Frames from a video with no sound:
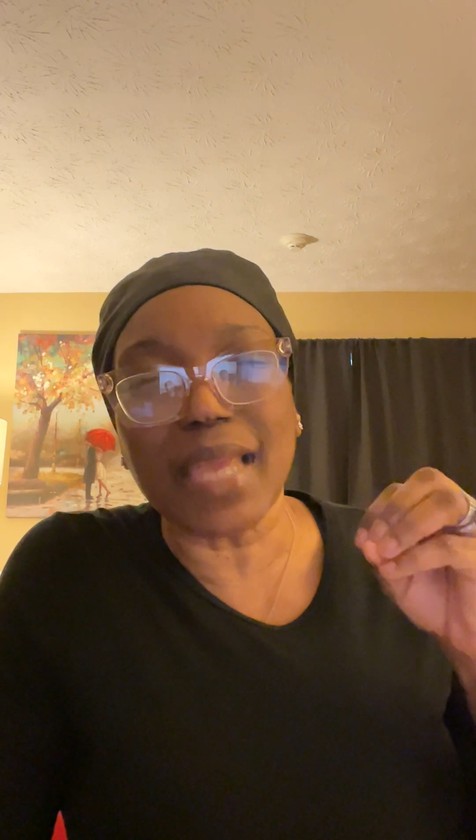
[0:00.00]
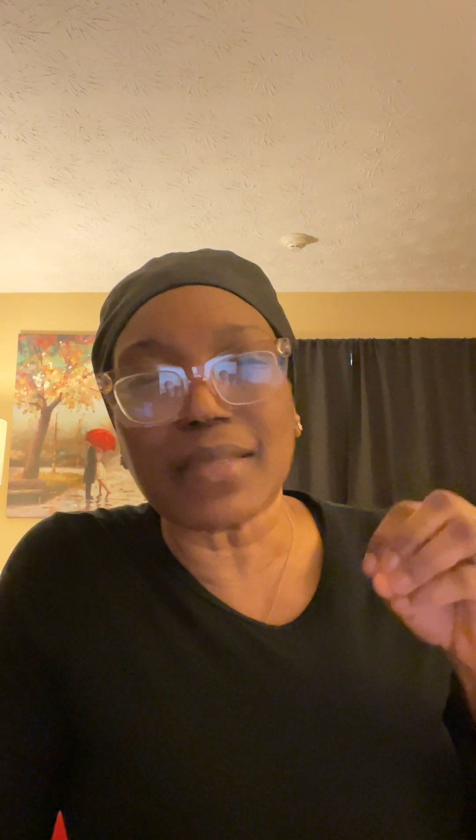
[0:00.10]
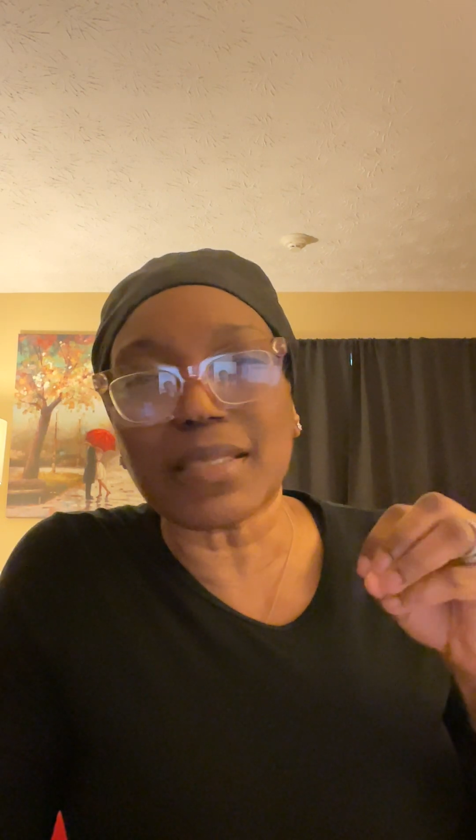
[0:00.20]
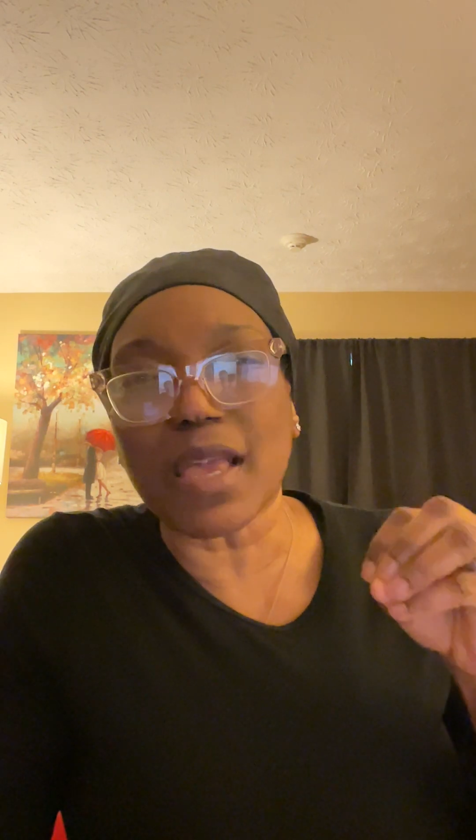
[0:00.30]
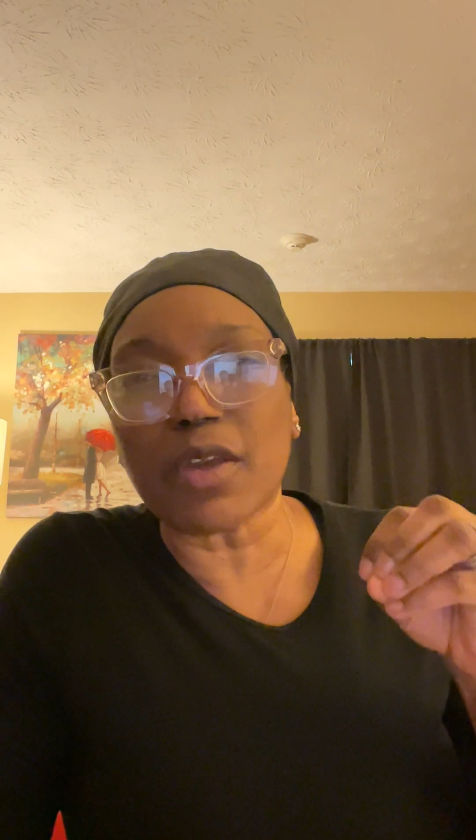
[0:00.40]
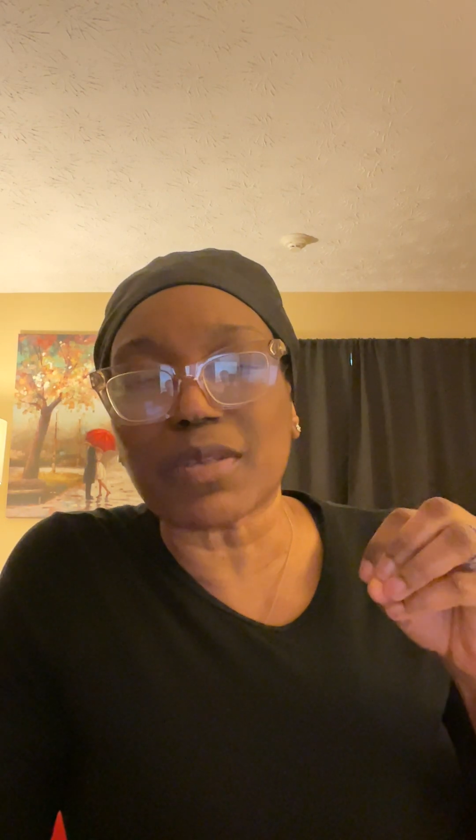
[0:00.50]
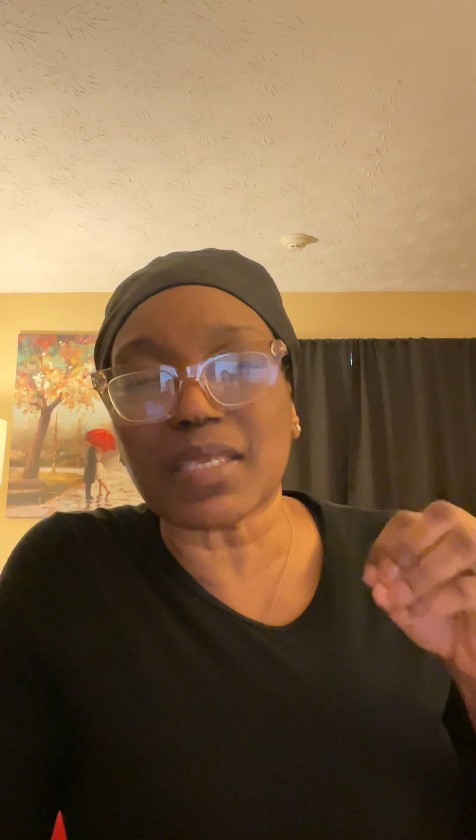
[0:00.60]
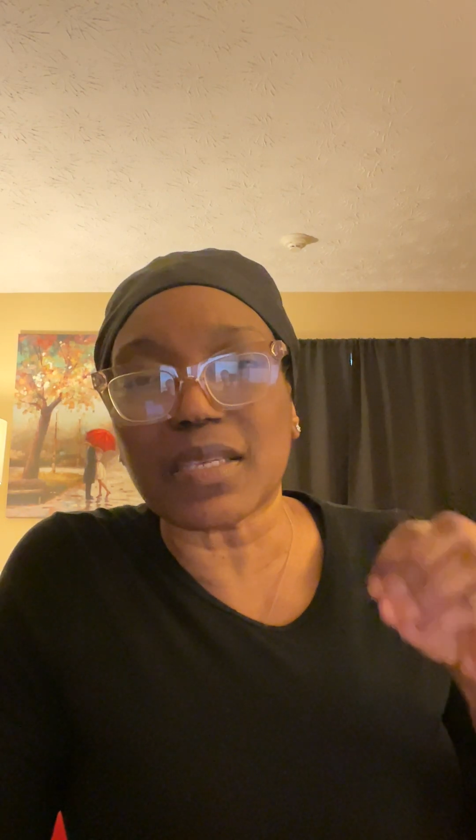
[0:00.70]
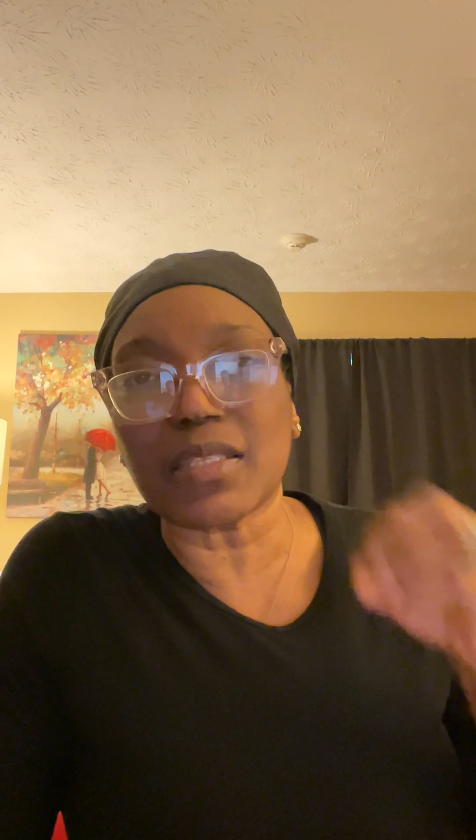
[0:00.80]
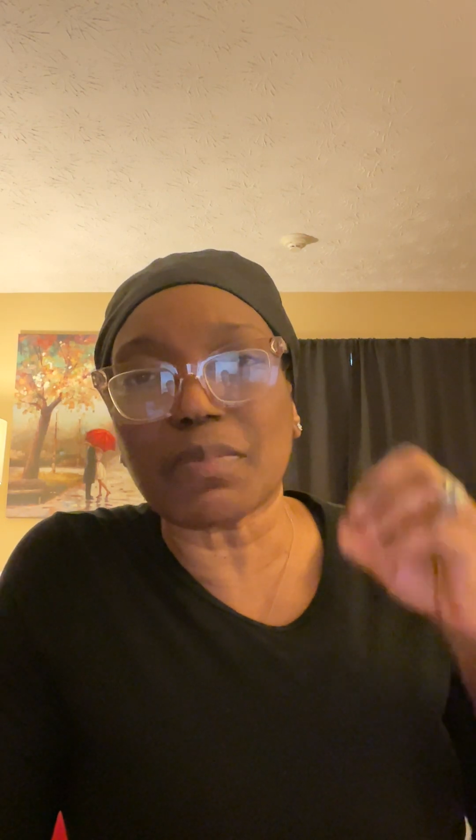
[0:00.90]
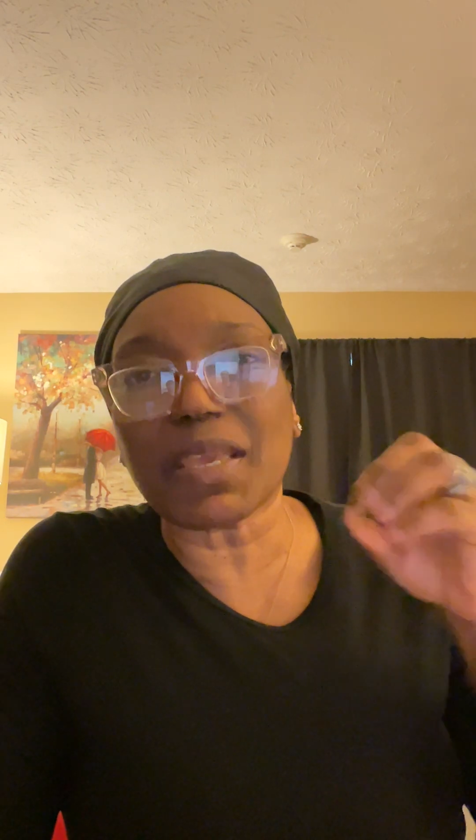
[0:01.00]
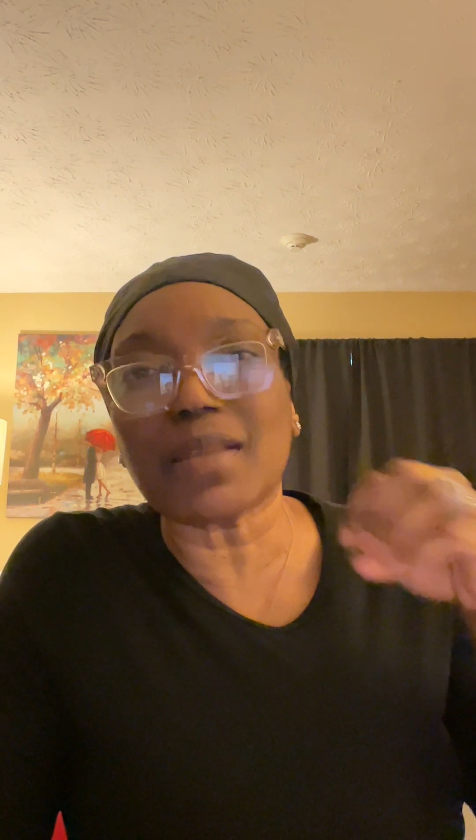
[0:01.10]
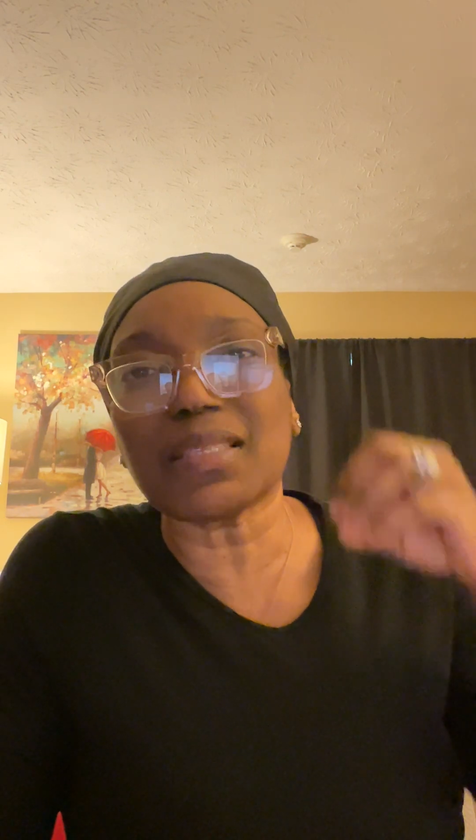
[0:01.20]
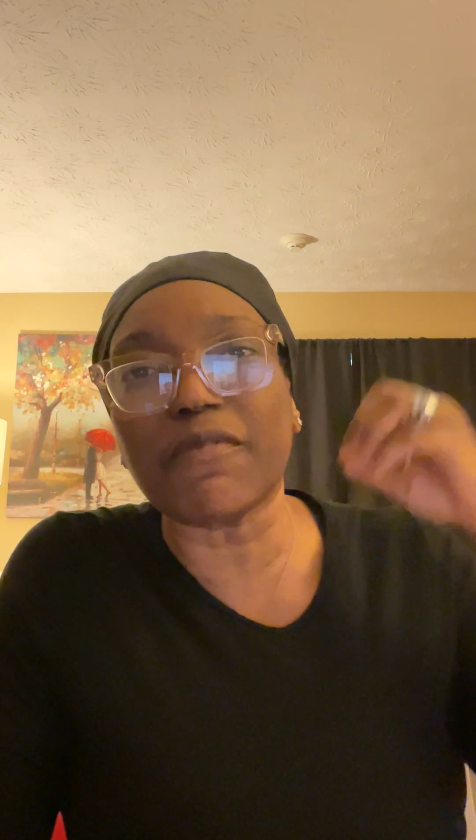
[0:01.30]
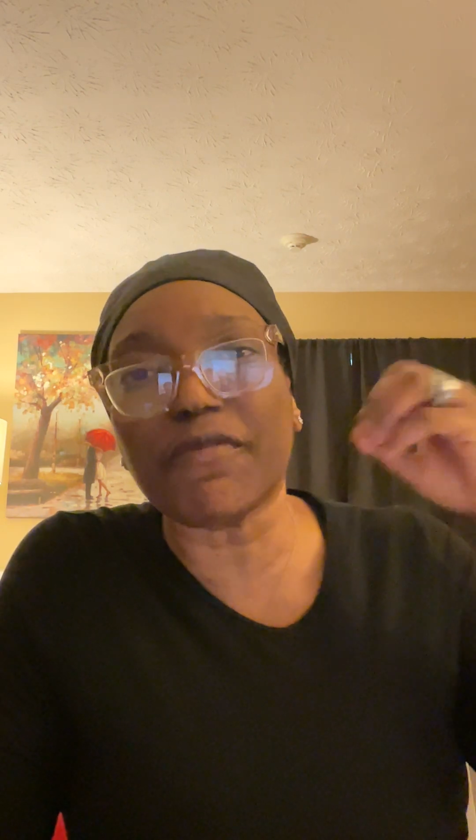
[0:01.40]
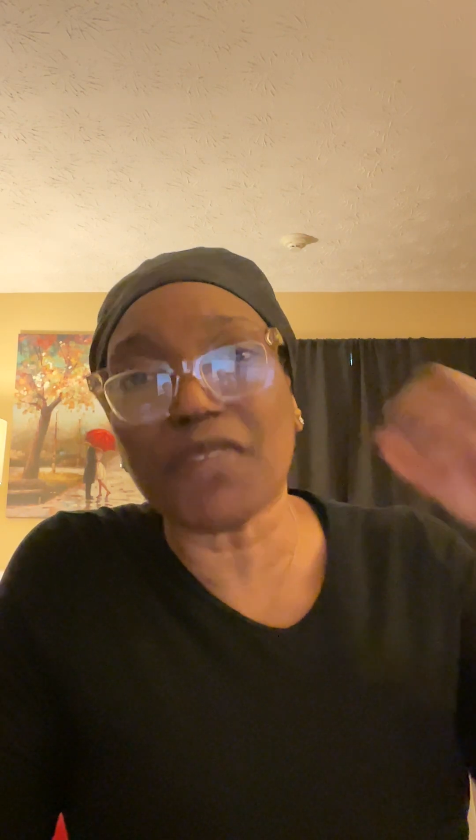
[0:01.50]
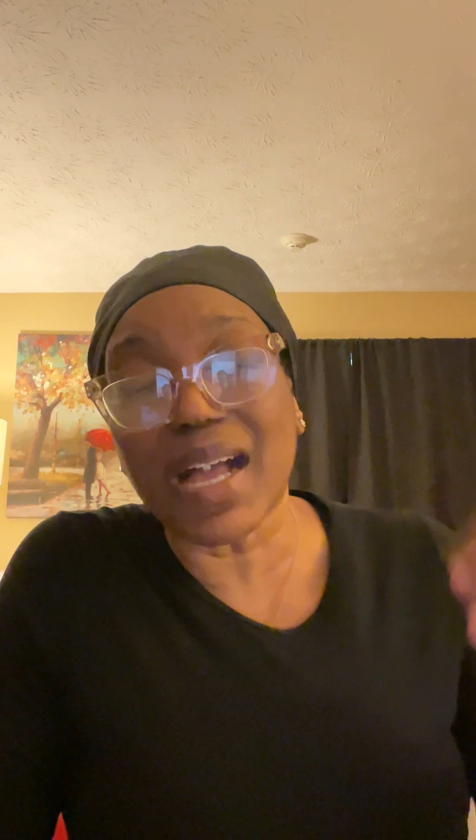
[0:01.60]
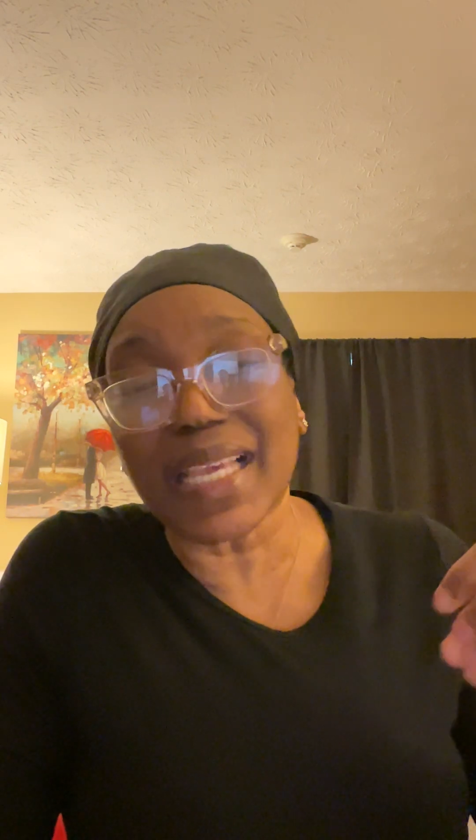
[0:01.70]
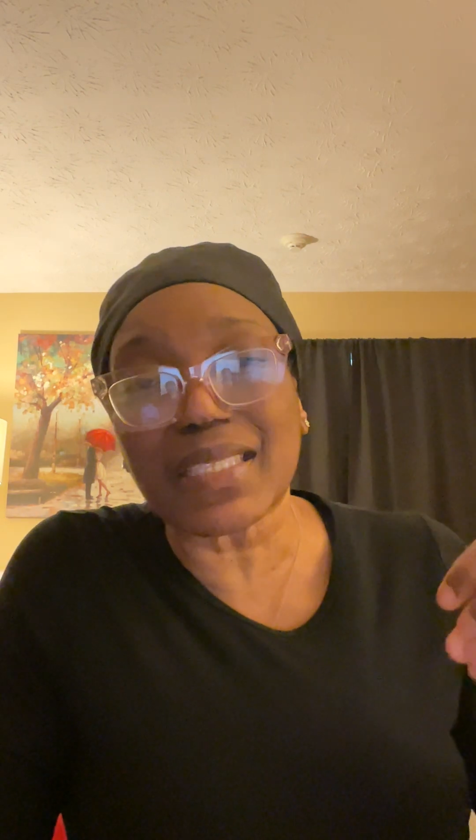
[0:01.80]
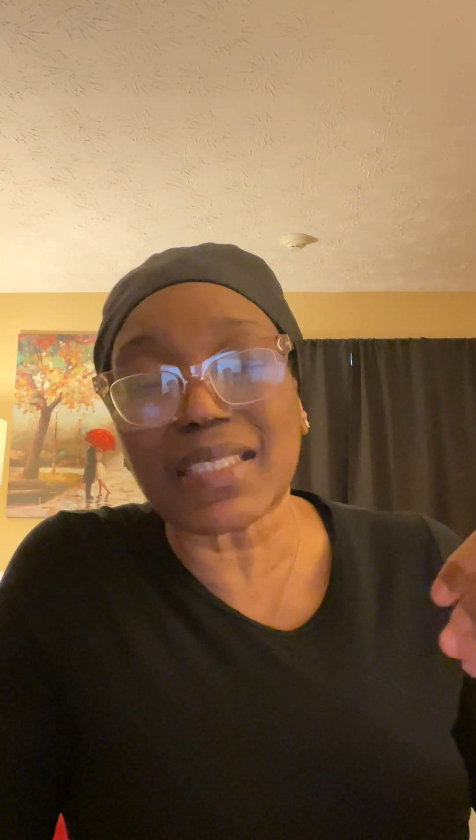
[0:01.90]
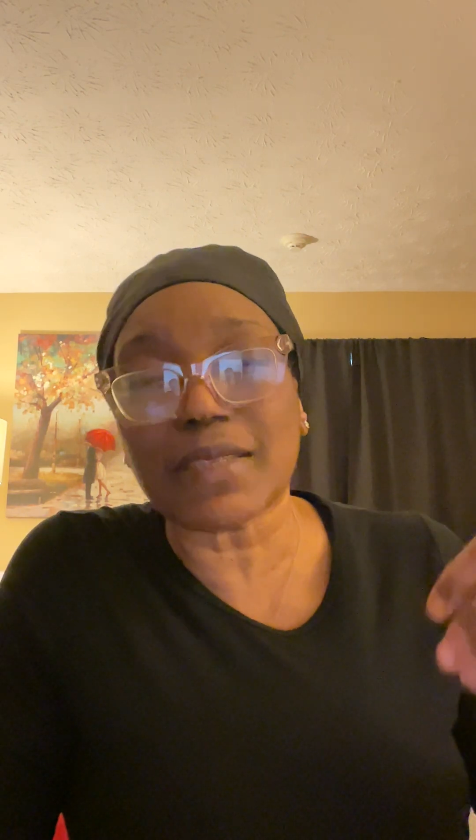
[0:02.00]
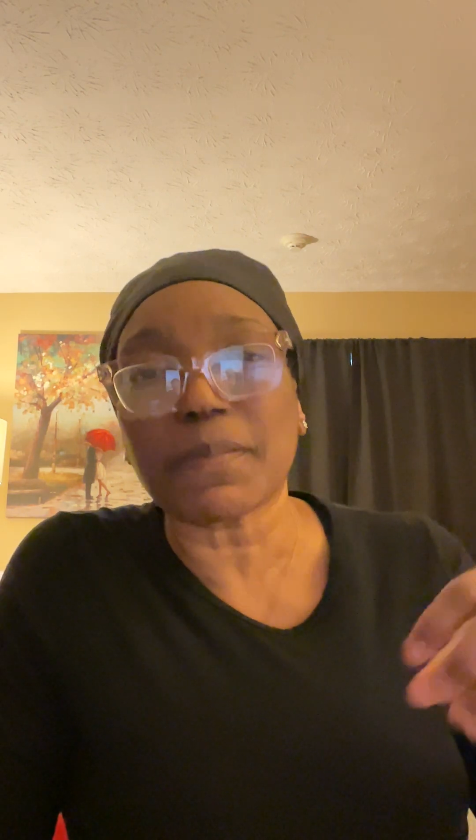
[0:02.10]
antioxidants because it fights